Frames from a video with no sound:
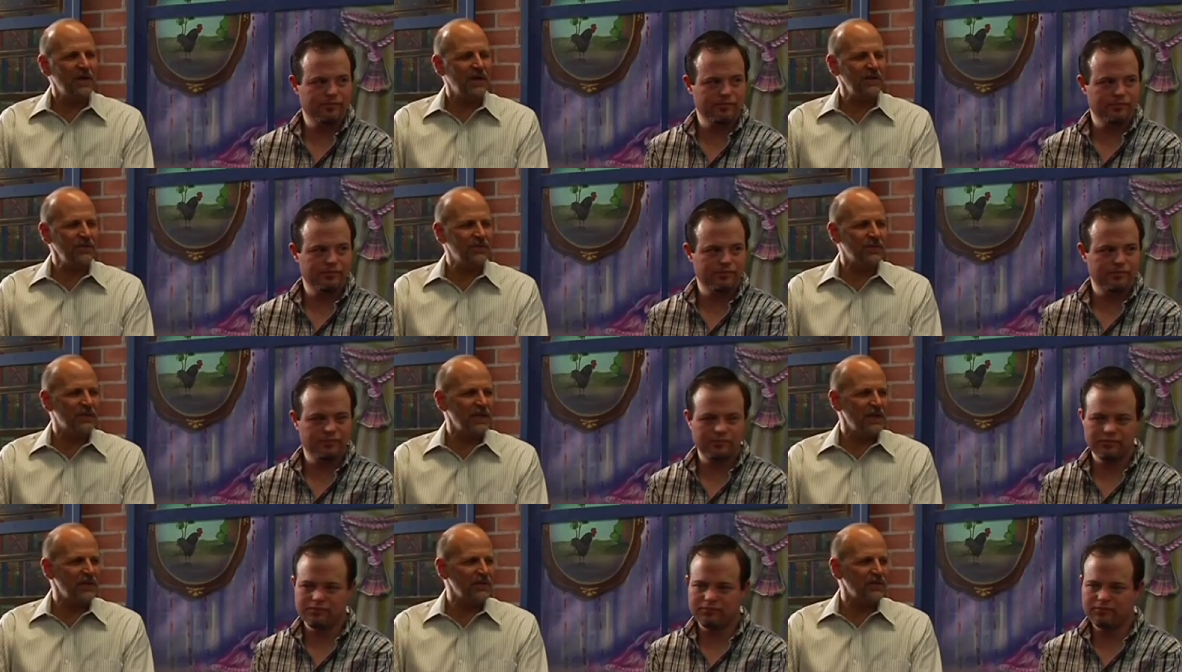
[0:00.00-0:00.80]
Speaker 1: I think for
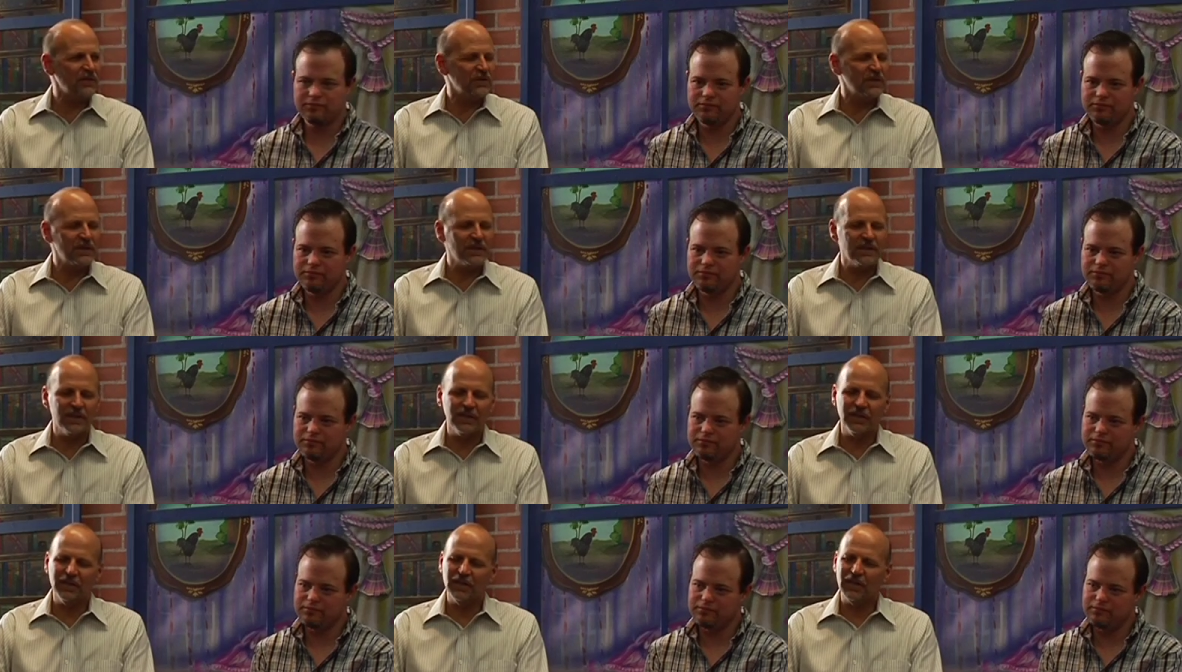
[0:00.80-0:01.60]
Daniel,
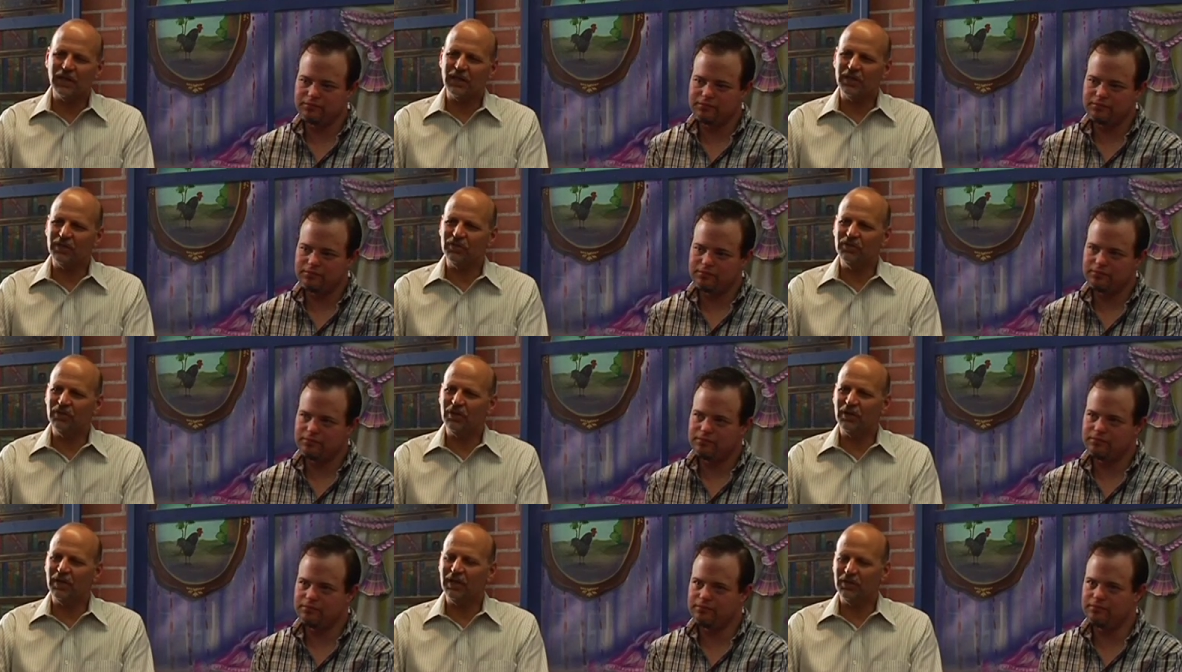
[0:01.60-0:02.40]
it has
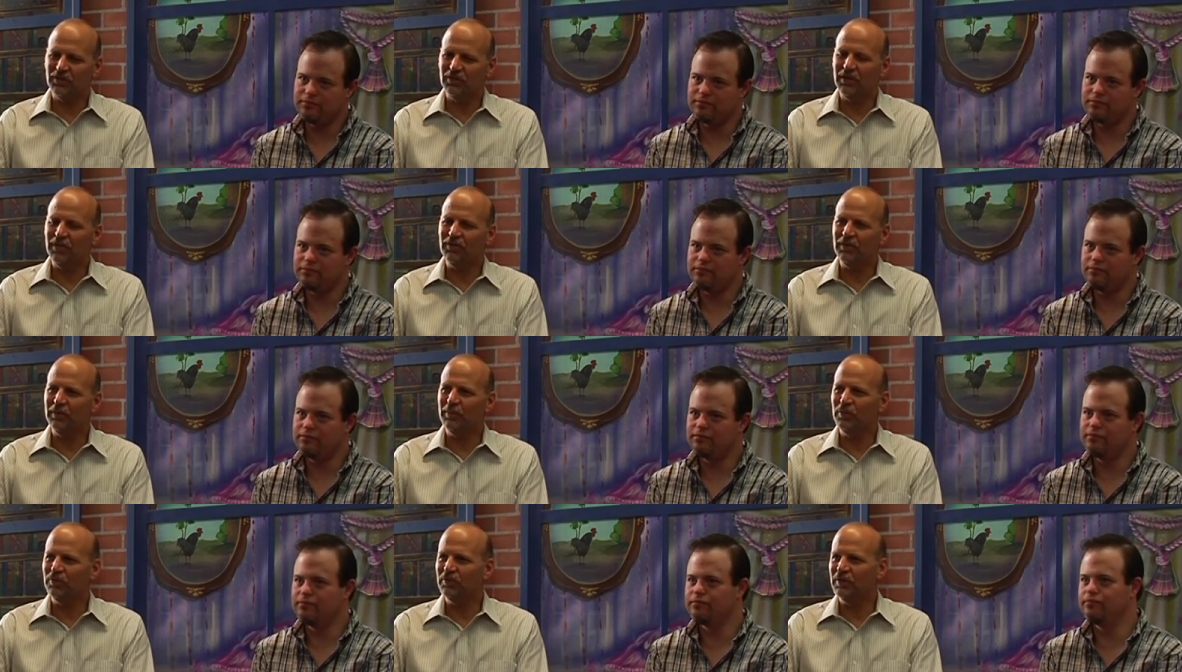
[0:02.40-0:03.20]
definitely
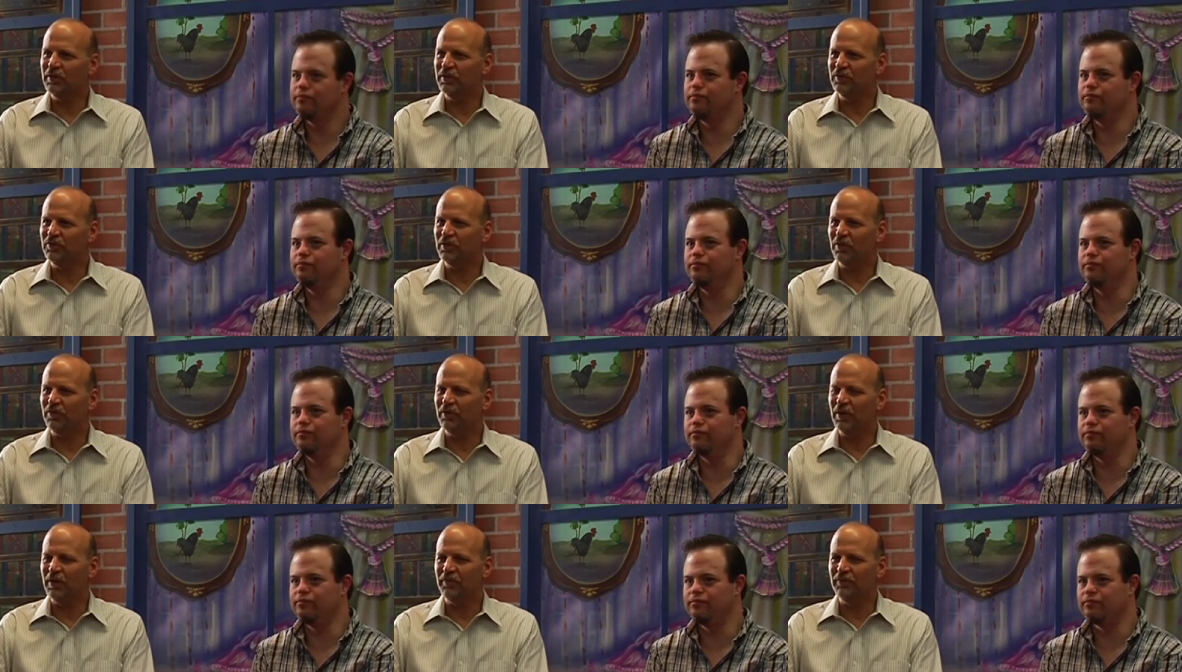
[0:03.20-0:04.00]
boosted his
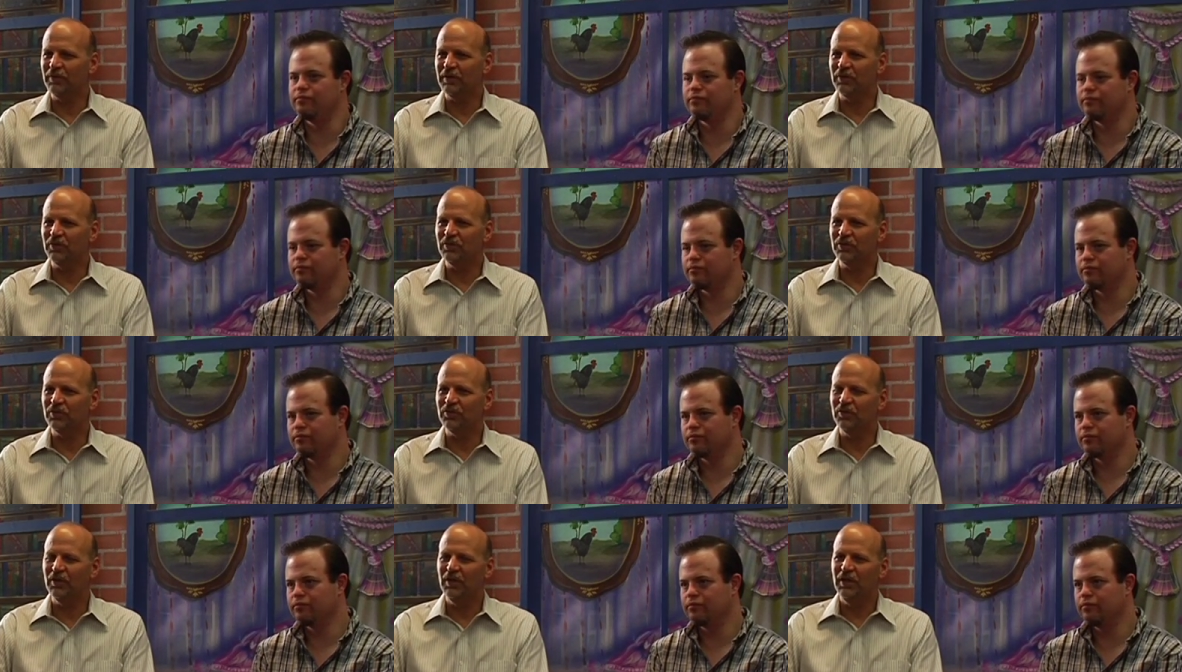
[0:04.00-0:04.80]
self-confidence.
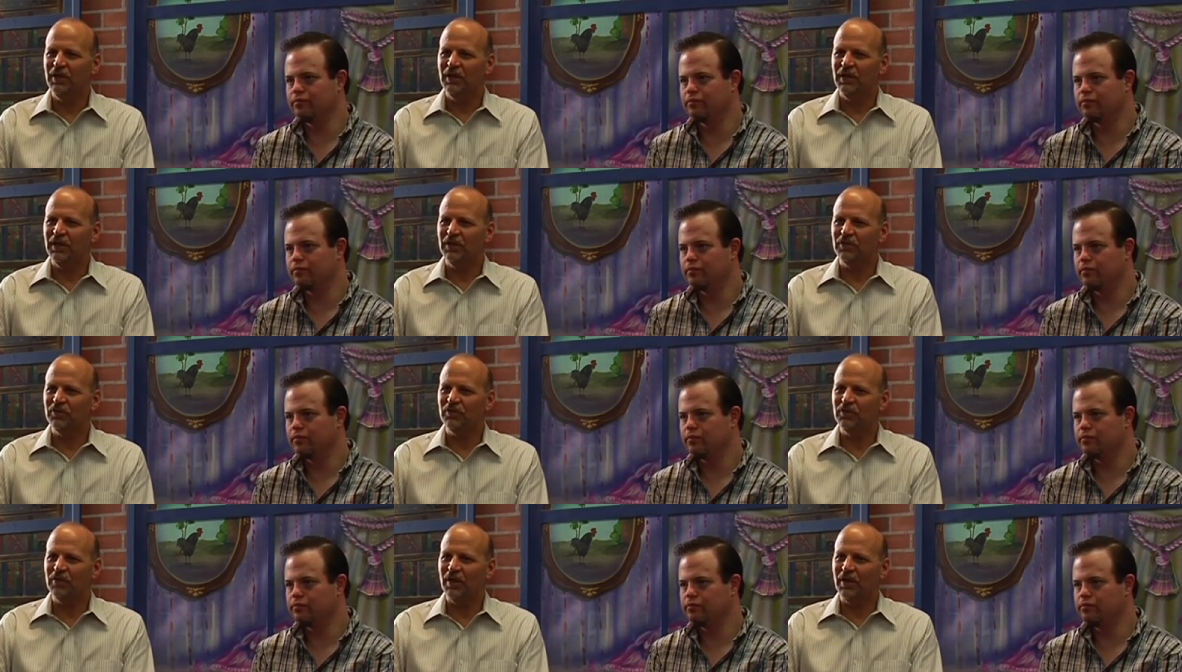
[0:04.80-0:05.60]

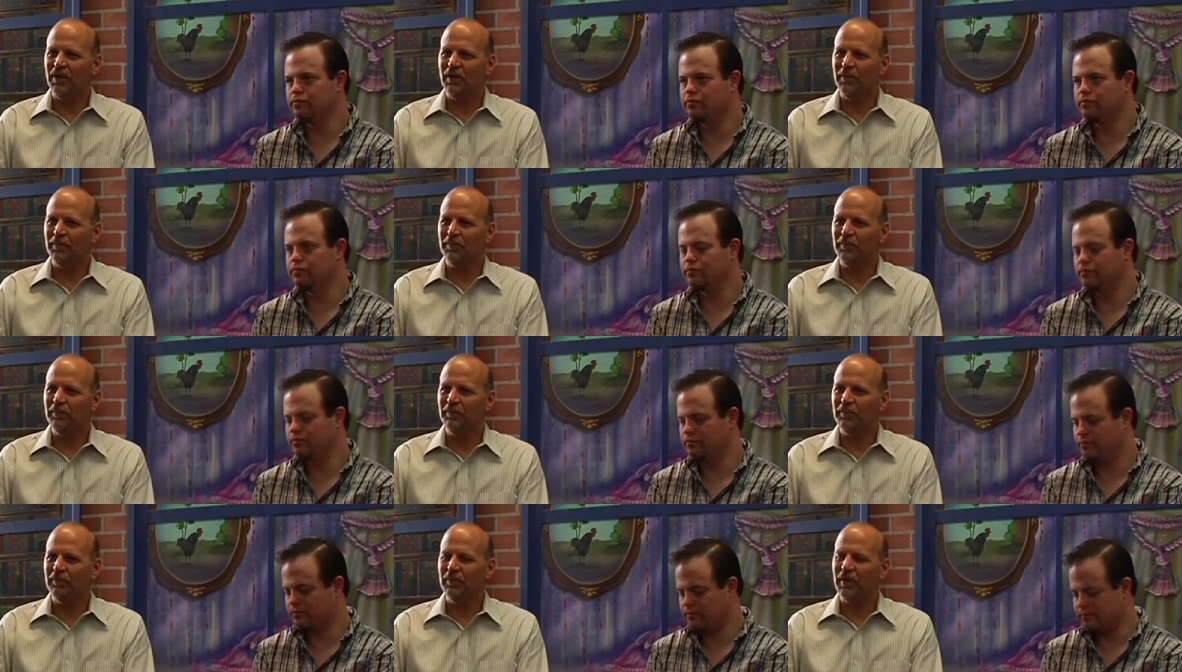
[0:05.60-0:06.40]
It's
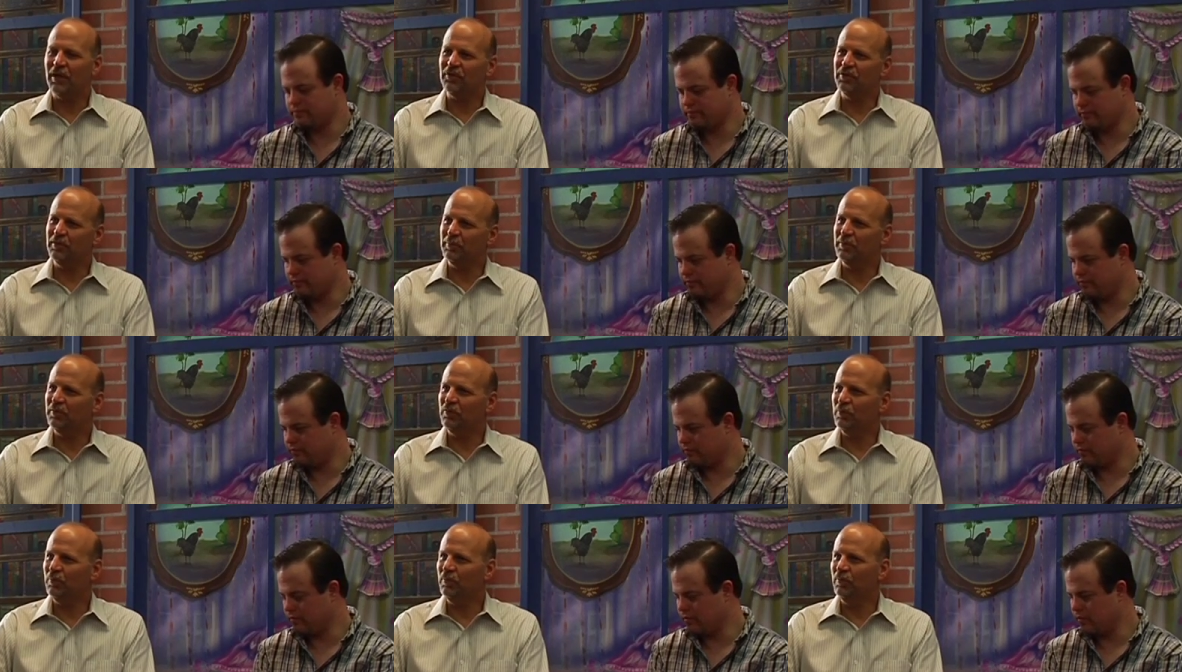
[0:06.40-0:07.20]
caused him
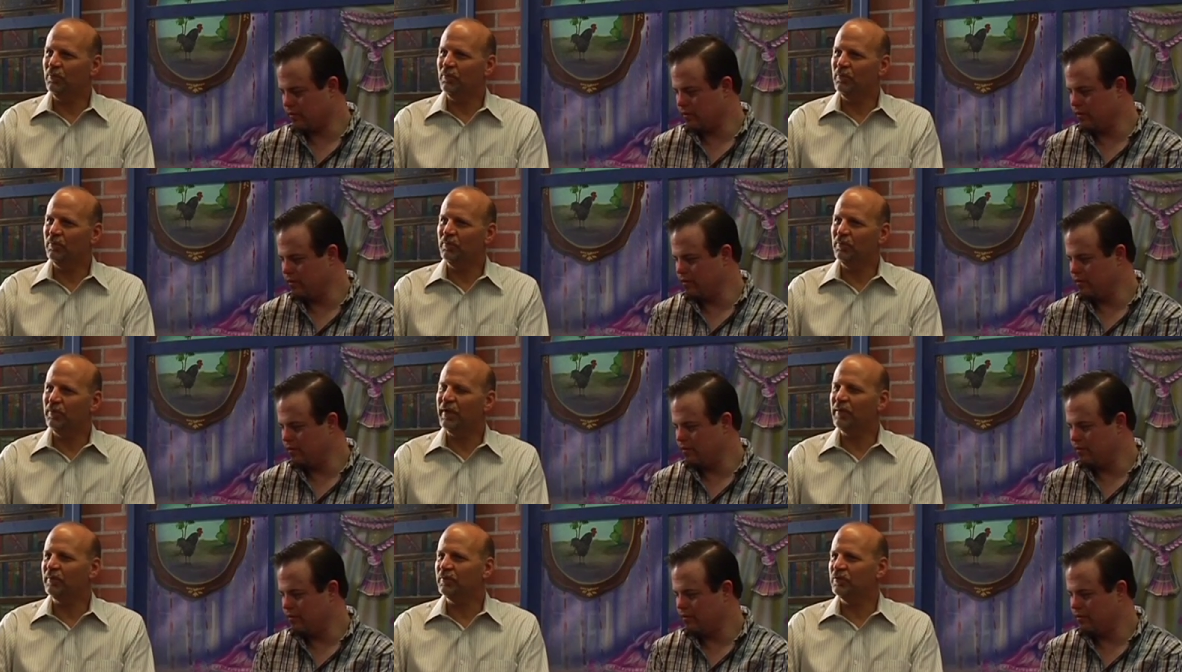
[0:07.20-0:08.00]
to be
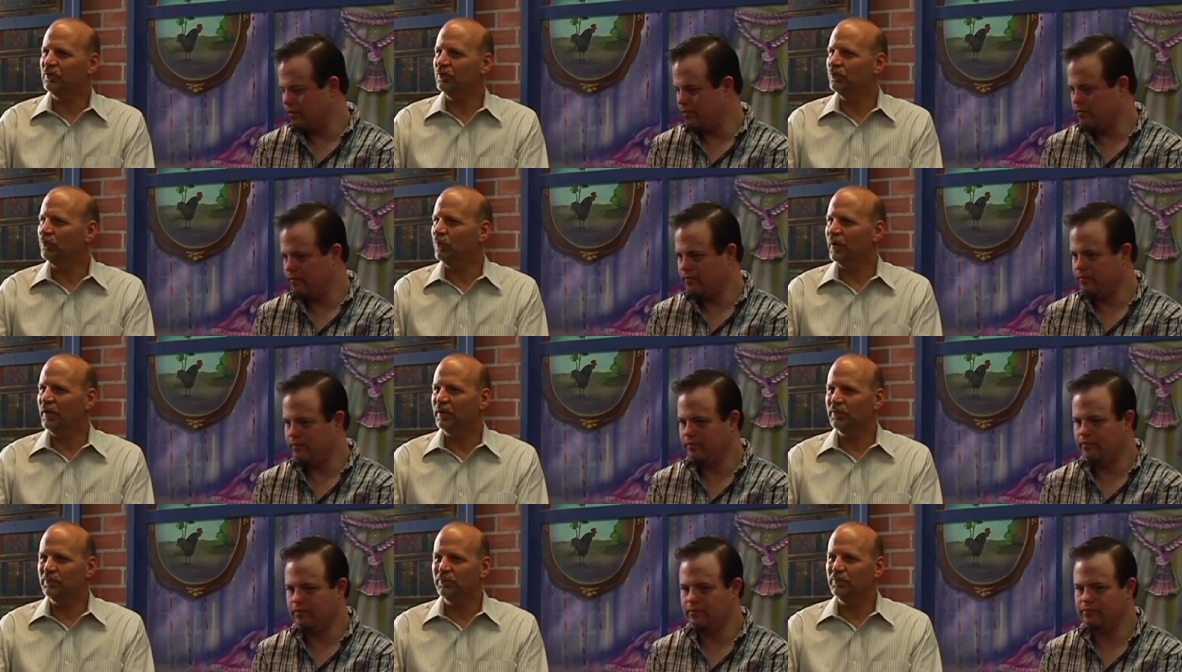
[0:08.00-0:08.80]
able
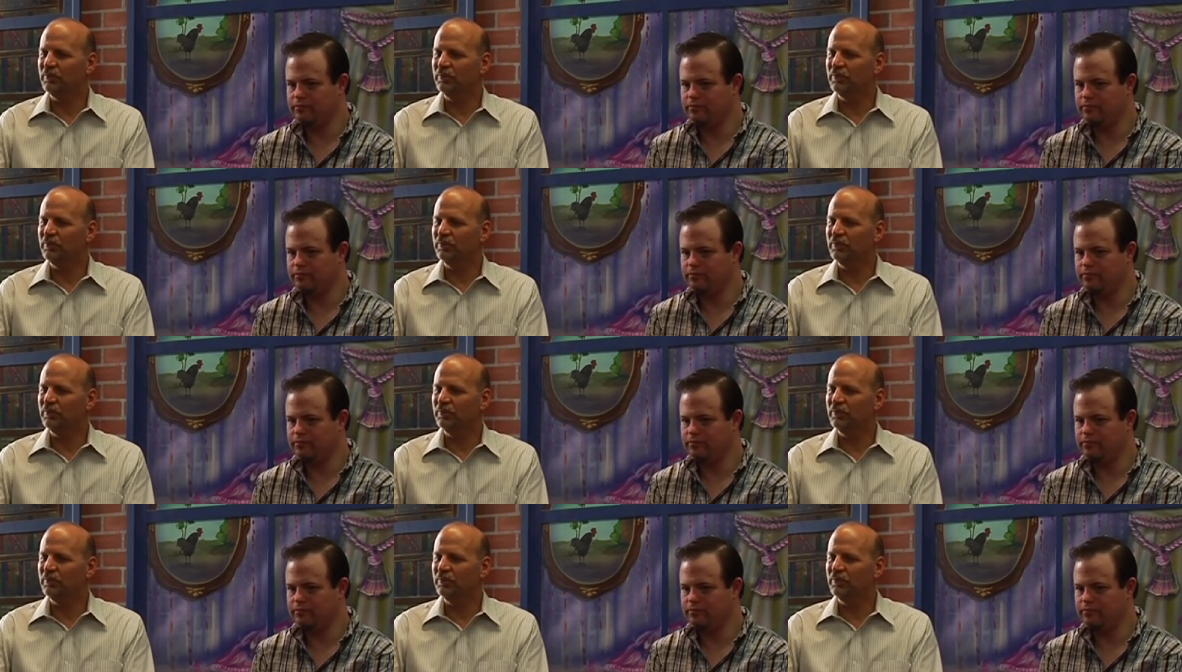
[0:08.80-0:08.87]
to